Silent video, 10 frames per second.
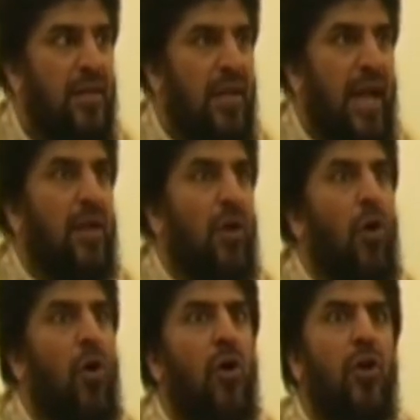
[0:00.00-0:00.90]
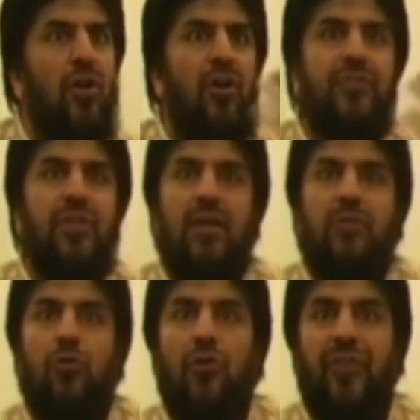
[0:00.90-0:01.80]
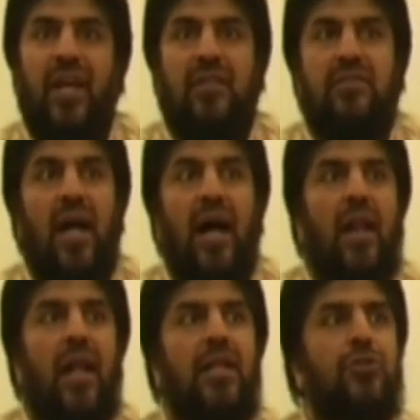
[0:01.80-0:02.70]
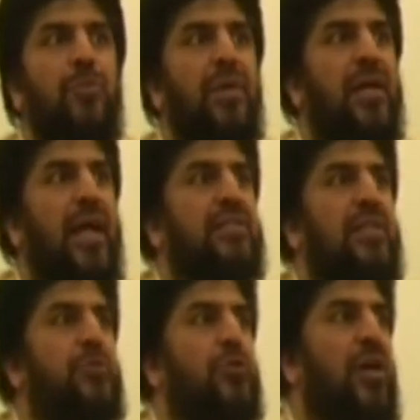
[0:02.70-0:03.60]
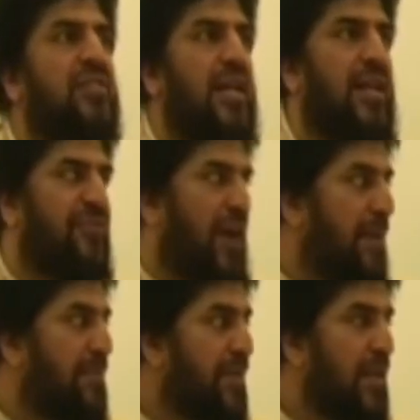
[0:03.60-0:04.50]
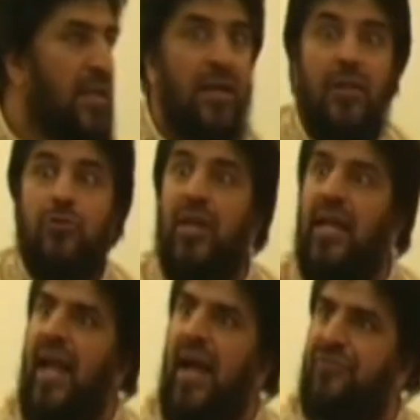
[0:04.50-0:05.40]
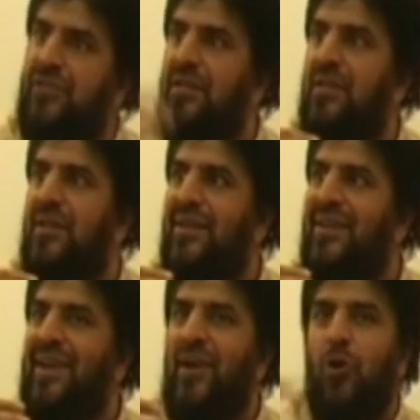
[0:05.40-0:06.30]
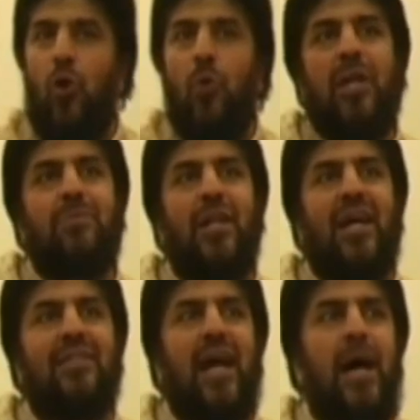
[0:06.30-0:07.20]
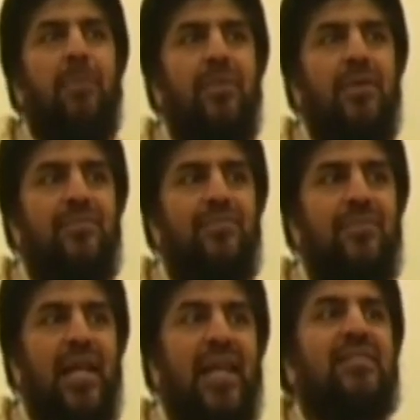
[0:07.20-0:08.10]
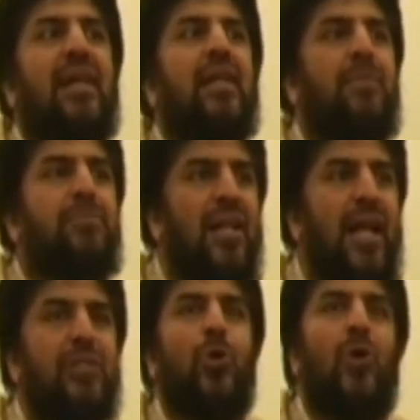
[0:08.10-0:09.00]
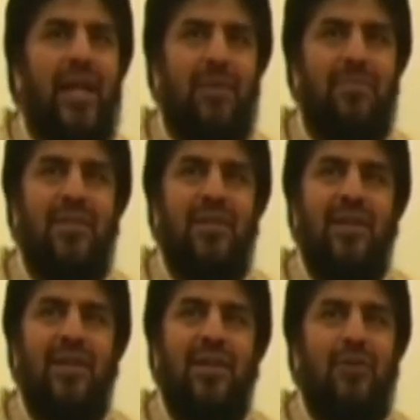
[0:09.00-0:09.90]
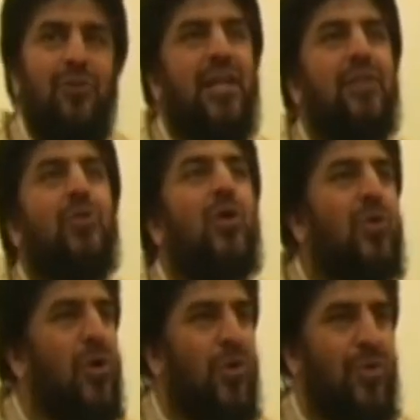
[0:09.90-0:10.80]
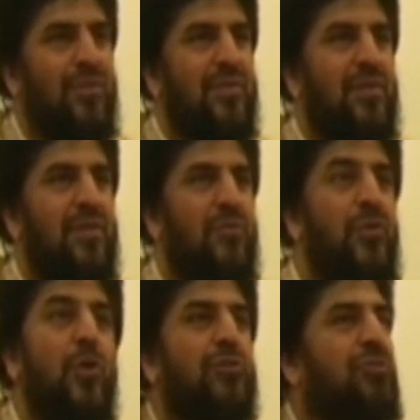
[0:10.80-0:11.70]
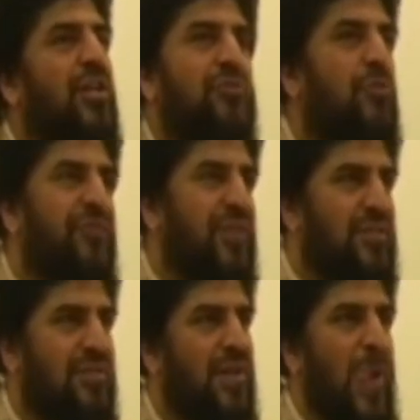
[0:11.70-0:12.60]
And all of the Kufis are ready to accept you as Khalifa. So he left. Umar ibn al-Khattab, his son Abdullah, told him, Hussein, don't go. We don't trust Kufis.